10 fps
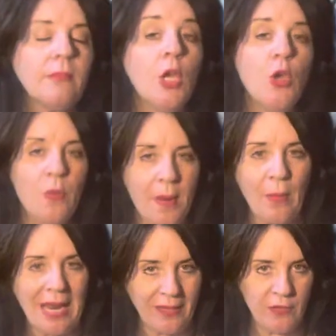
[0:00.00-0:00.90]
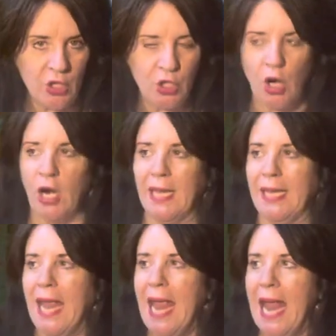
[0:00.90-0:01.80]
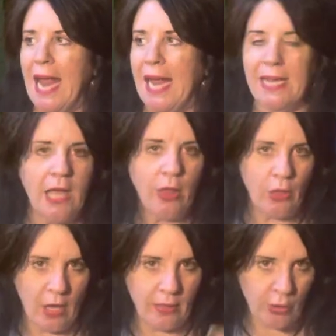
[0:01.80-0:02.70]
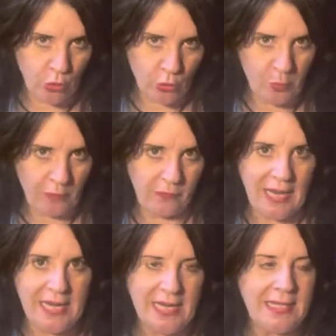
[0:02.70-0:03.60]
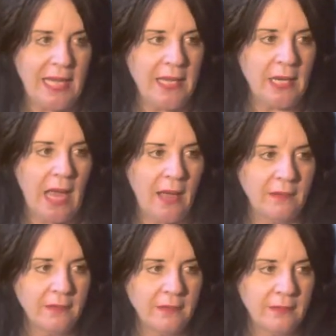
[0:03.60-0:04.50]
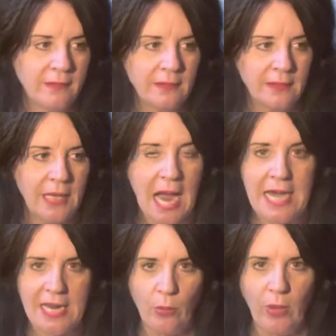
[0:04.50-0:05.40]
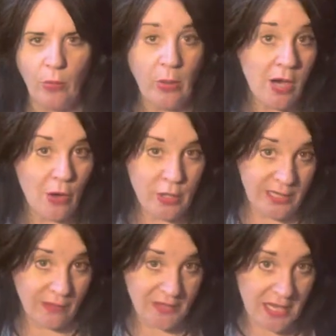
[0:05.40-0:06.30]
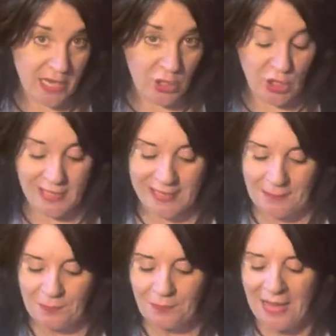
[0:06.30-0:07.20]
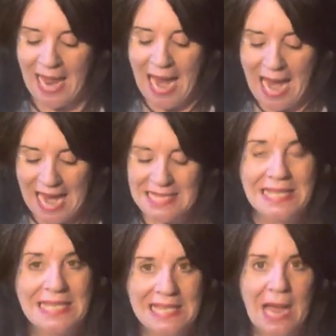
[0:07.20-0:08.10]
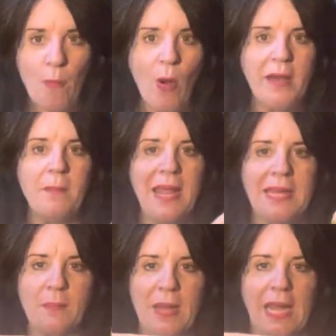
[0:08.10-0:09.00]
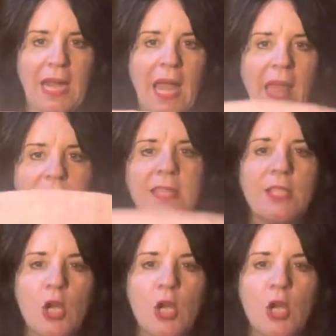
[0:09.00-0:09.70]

you remember I lived in Charlotte and the group of ladies that uh, I knit with, we called ourselves the Niches. And someone made me this